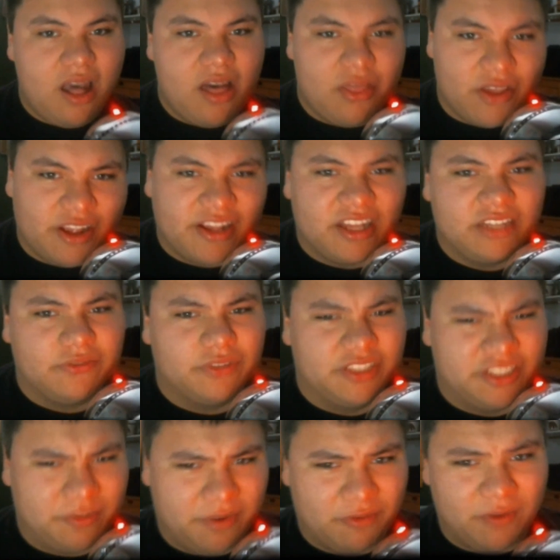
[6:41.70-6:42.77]
Thank you guys for
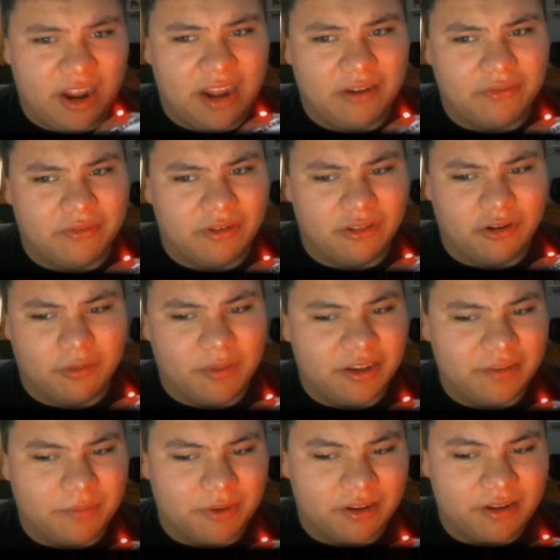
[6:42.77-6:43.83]
listening to me rant for a little
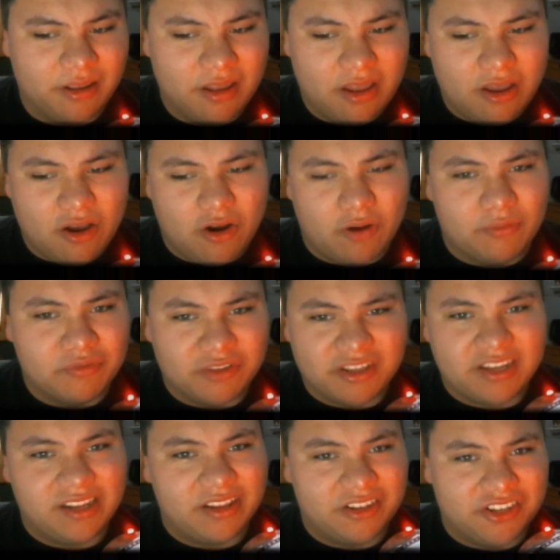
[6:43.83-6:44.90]
bit, but hopefully
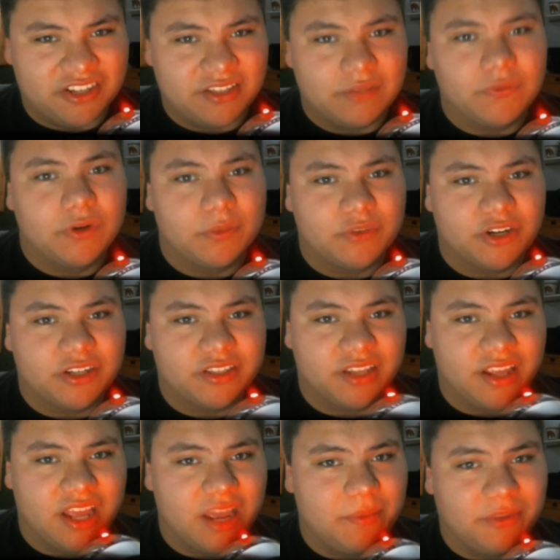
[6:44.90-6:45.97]
you get the gist of what I'm trying to
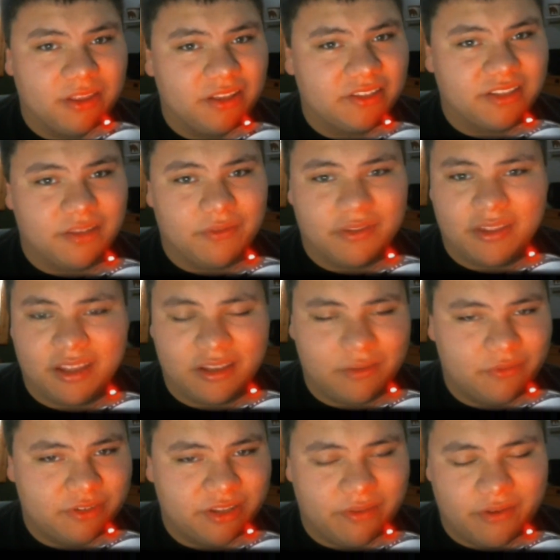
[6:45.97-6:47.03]
say. Happy Thanksgiving. Thank you
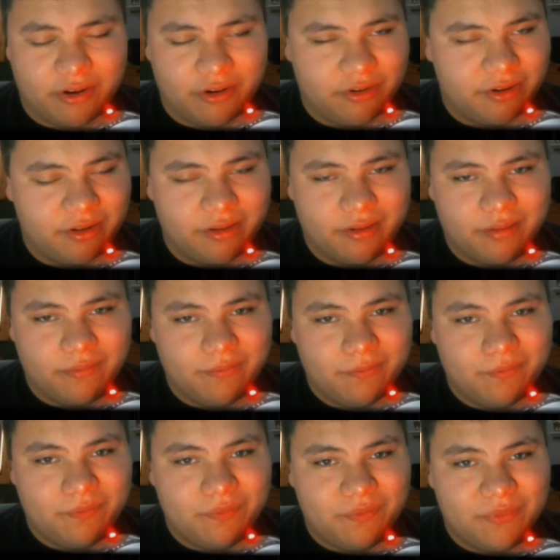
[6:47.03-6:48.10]
for 700.
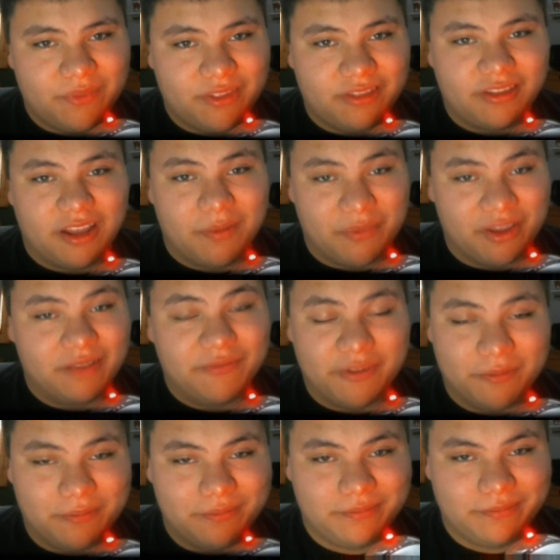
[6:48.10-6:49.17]
I'm
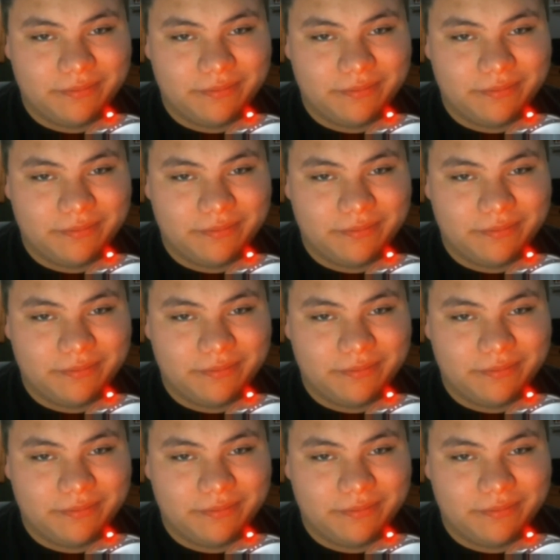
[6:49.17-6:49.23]
thankful.